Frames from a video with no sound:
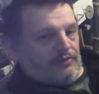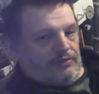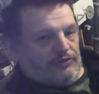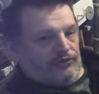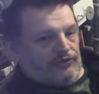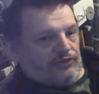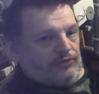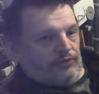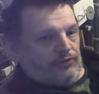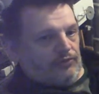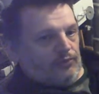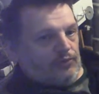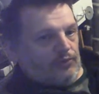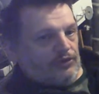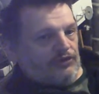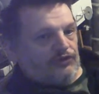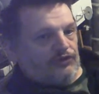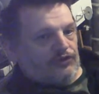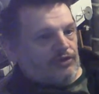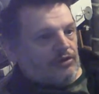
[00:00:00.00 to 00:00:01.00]
So
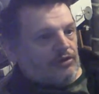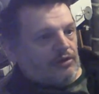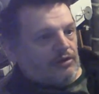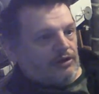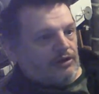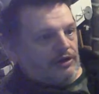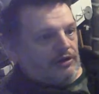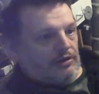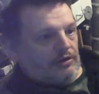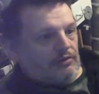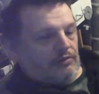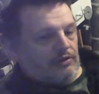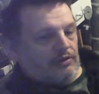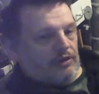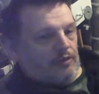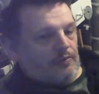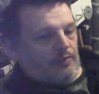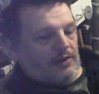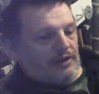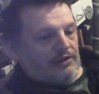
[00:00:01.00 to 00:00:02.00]
when it's dark, you know,
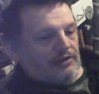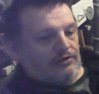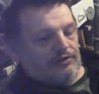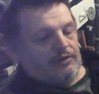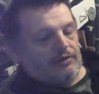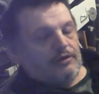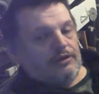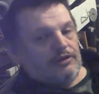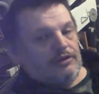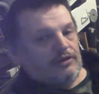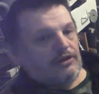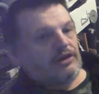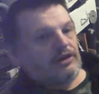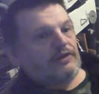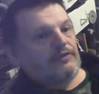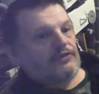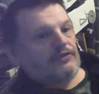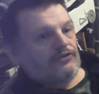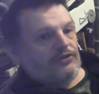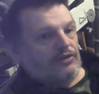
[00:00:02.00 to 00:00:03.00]
go back to the
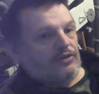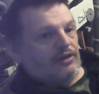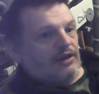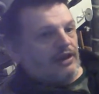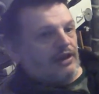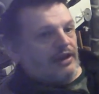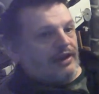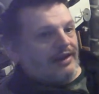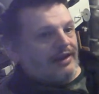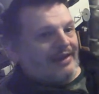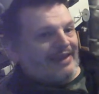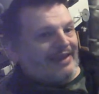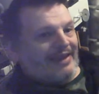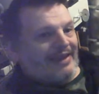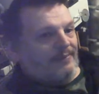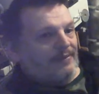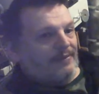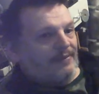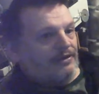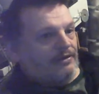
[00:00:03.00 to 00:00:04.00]
nearest
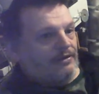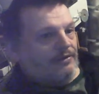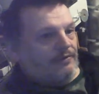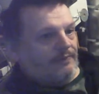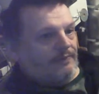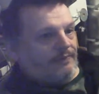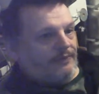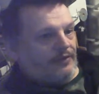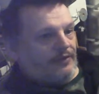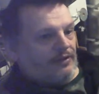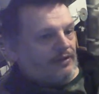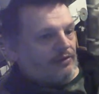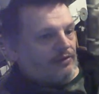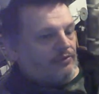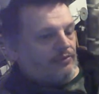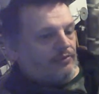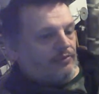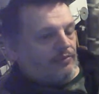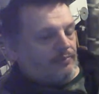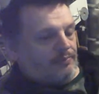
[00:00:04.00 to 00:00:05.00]
cabin and, you
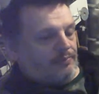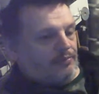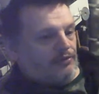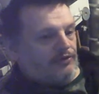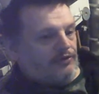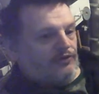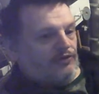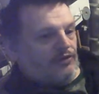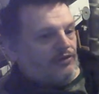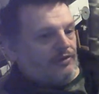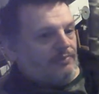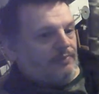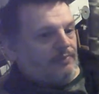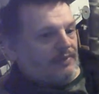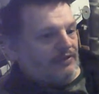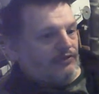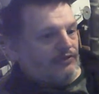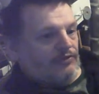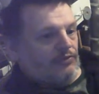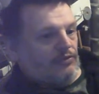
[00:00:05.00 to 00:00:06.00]
know, put the time
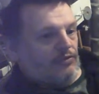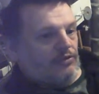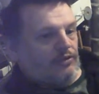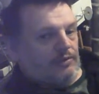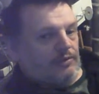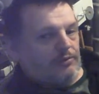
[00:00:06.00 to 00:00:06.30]
back to early